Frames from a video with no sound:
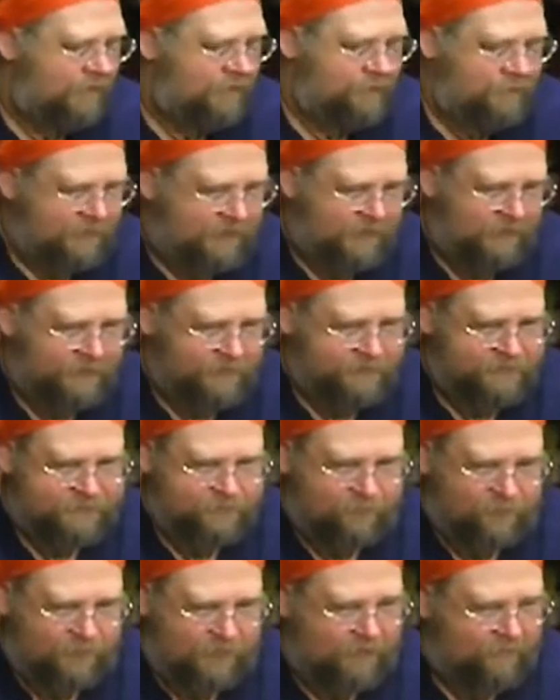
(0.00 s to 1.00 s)
It begins
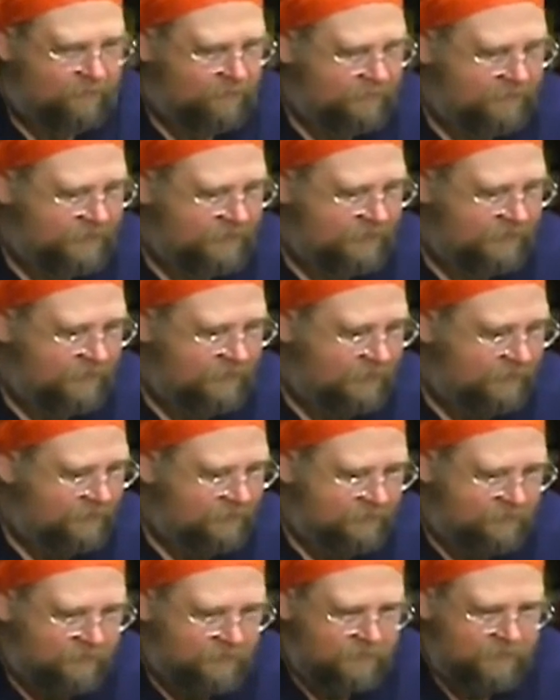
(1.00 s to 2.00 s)

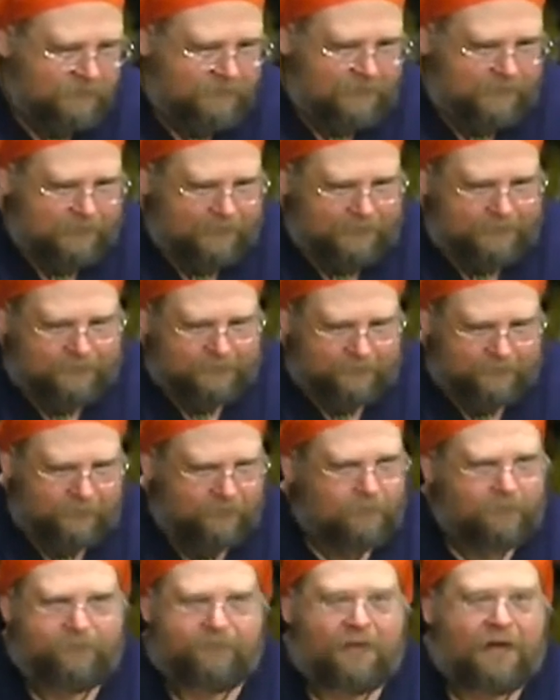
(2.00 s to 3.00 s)
probably
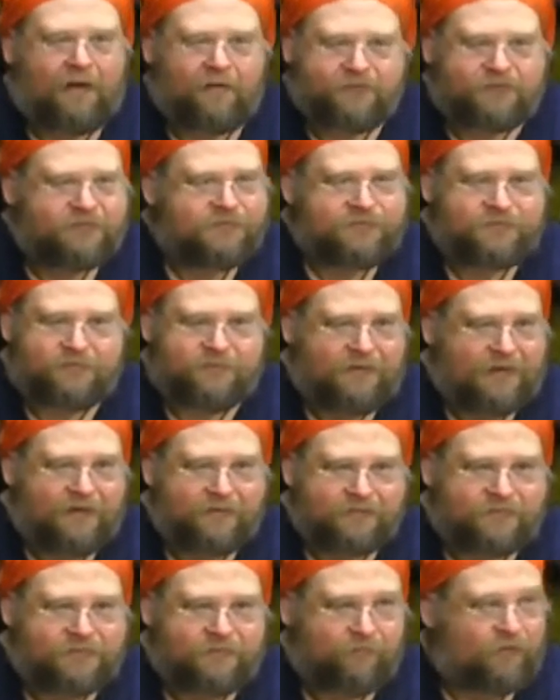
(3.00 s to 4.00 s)
thousands and
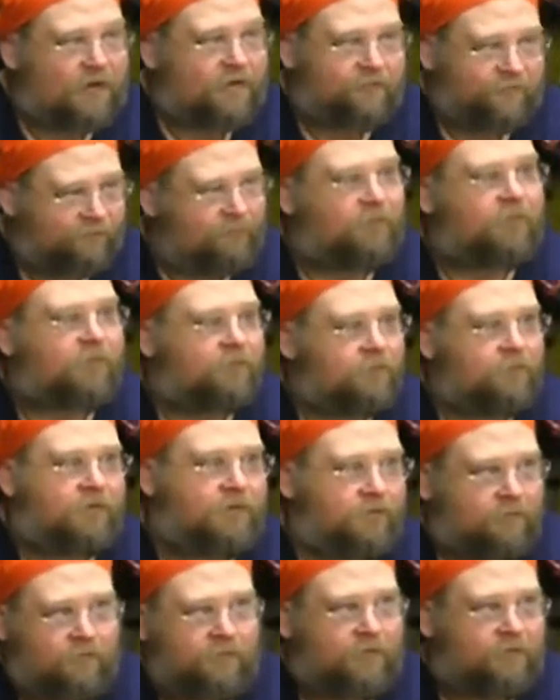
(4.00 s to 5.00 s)
thousands, probably before
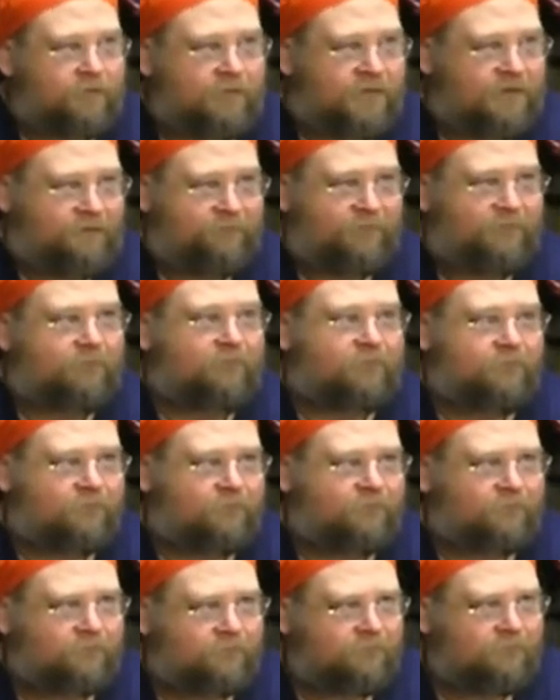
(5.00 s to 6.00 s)
we were even
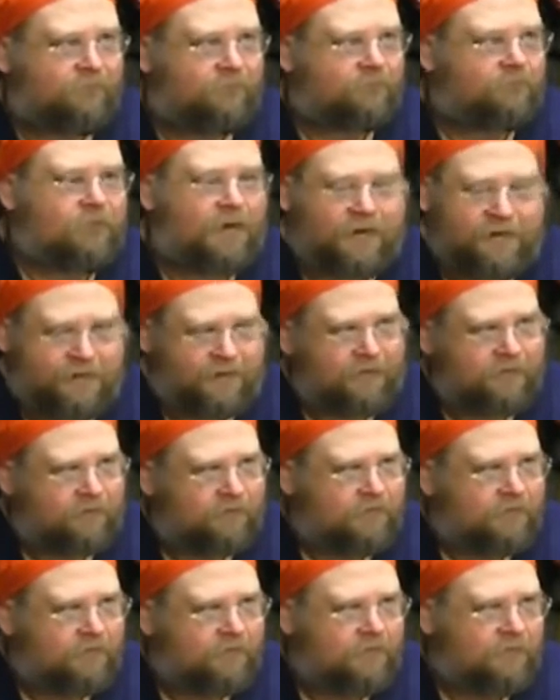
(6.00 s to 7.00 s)

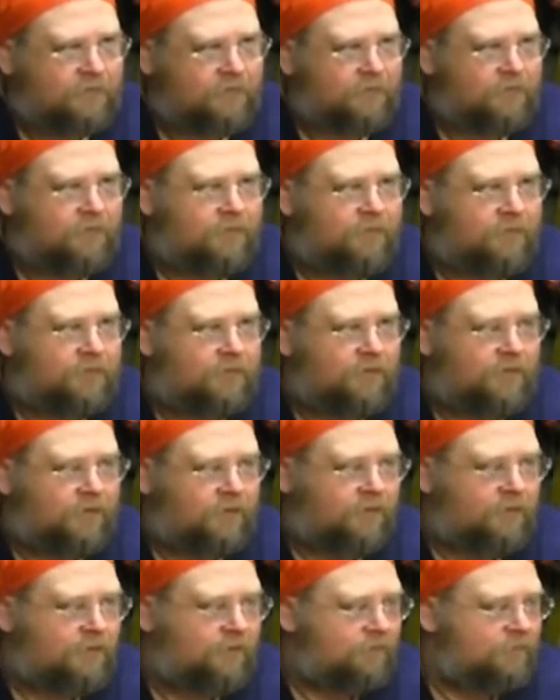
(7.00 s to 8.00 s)
writing,
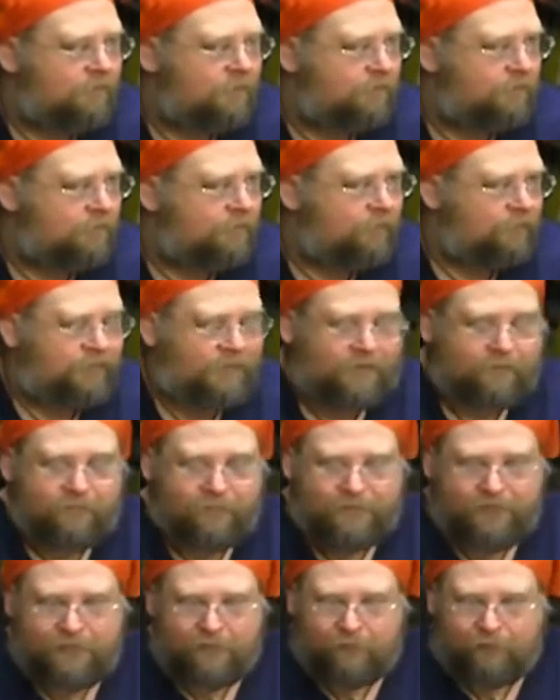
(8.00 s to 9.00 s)

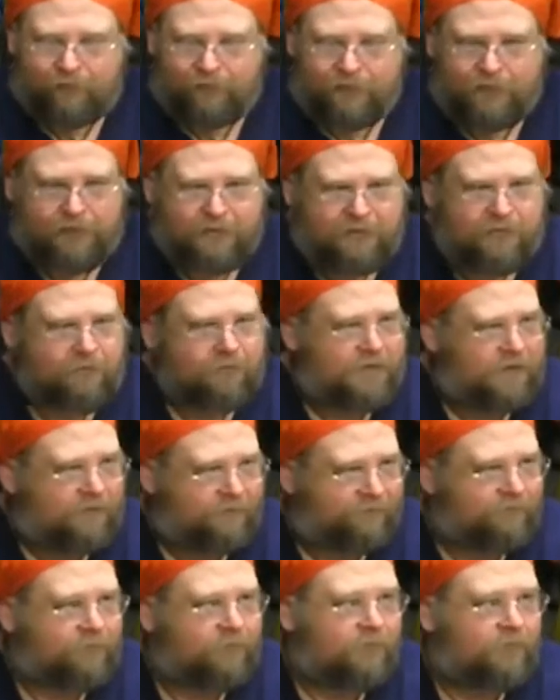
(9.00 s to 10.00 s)
probably
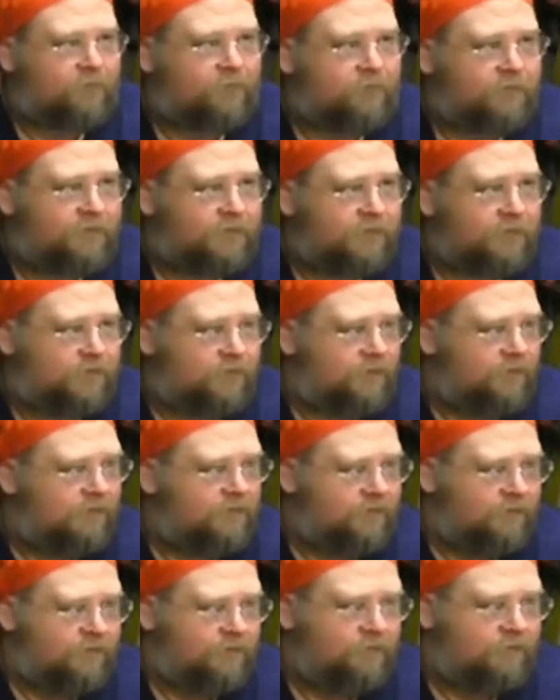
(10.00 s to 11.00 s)
pre-cuneiform,
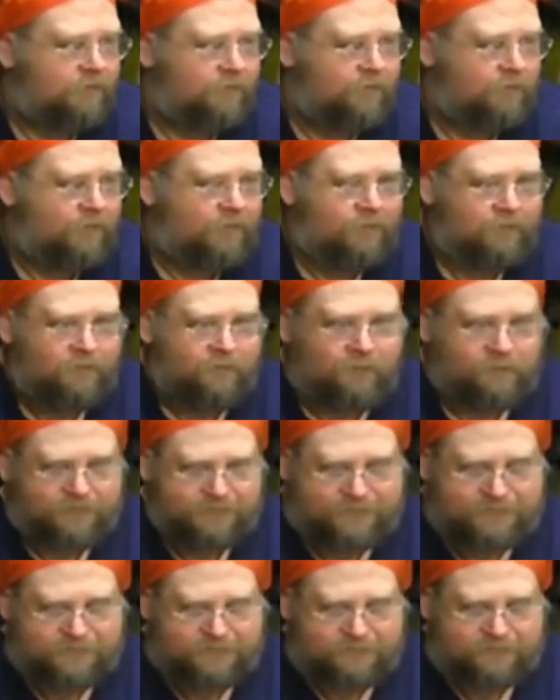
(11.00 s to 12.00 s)
when we were
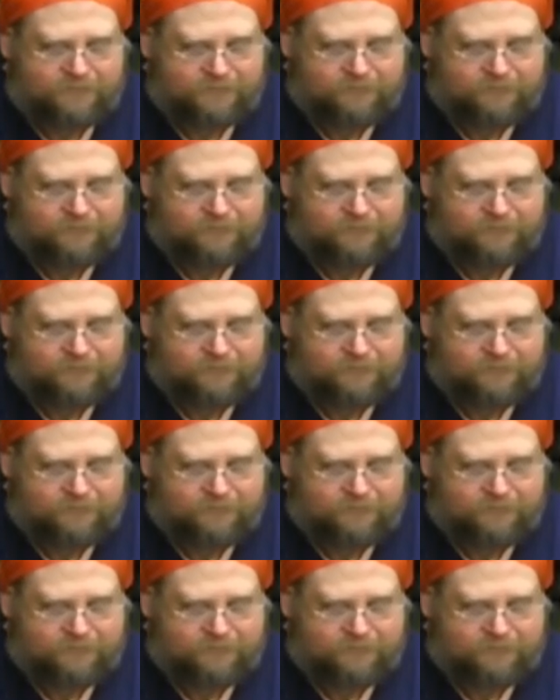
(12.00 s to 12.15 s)
just